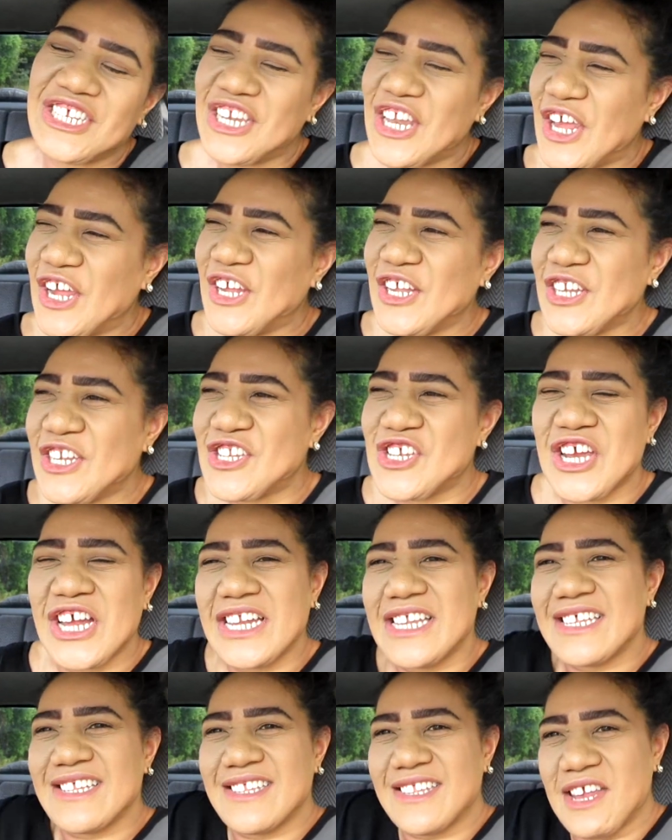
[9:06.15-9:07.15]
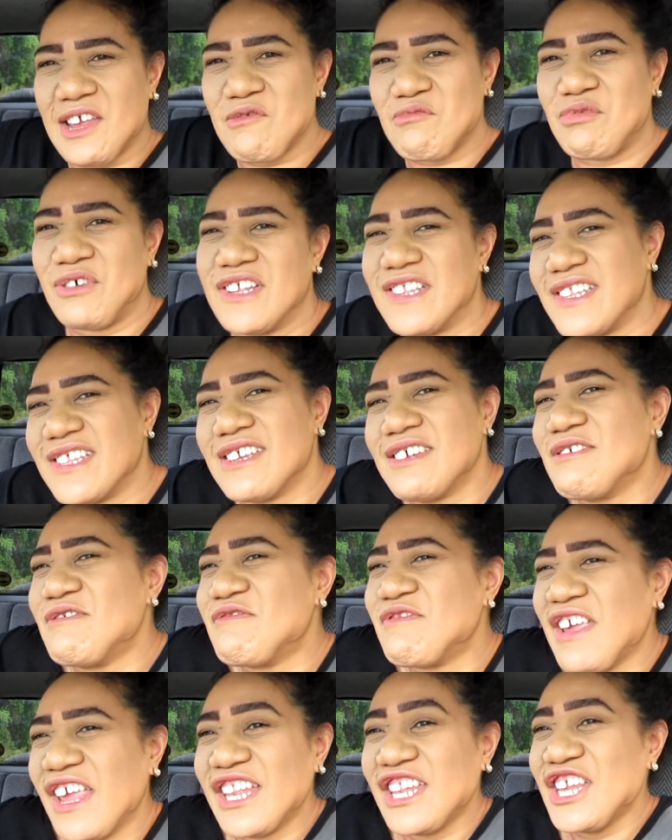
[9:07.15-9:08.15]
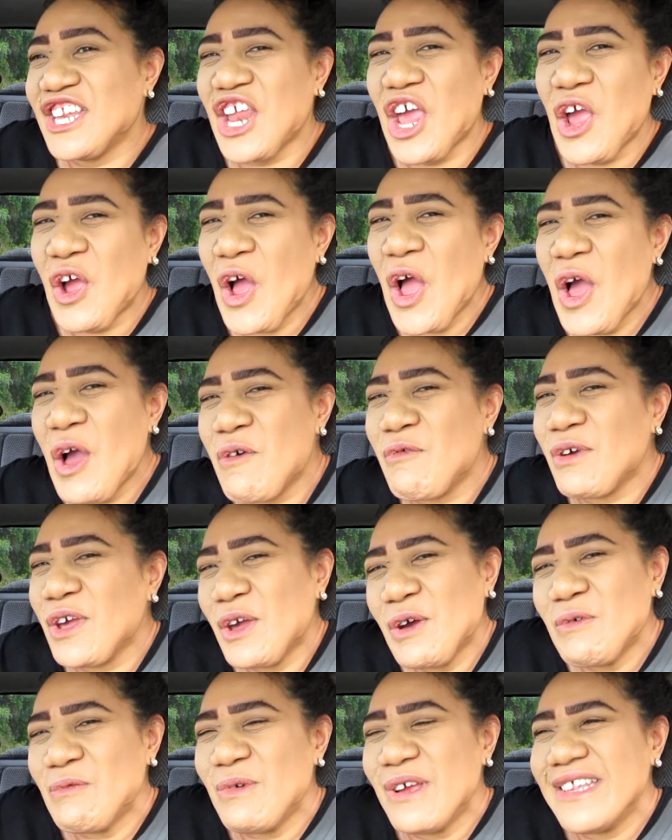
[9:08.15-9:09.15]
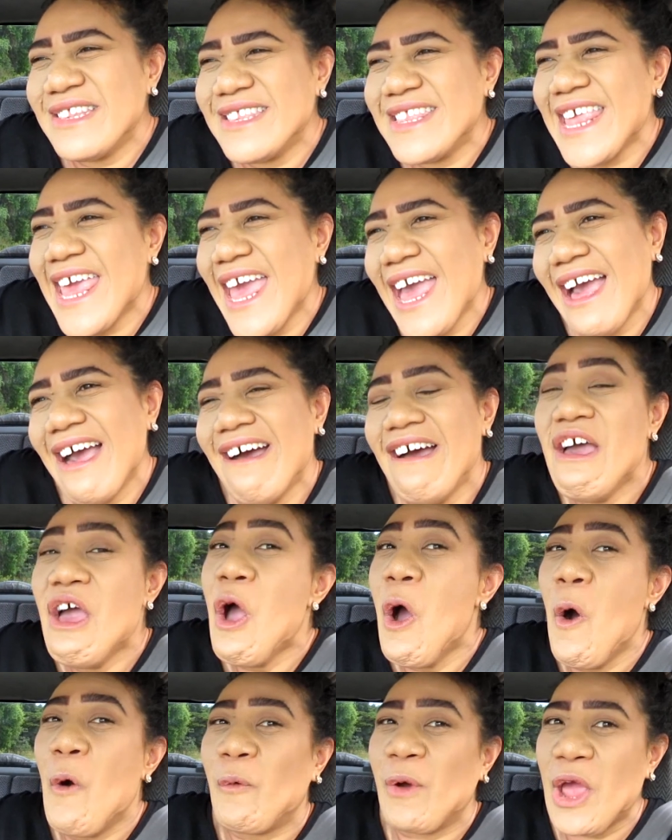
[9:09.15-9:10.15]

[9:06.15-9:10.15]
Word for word: you know, trying to stay positive and, you know, oh, we almost there.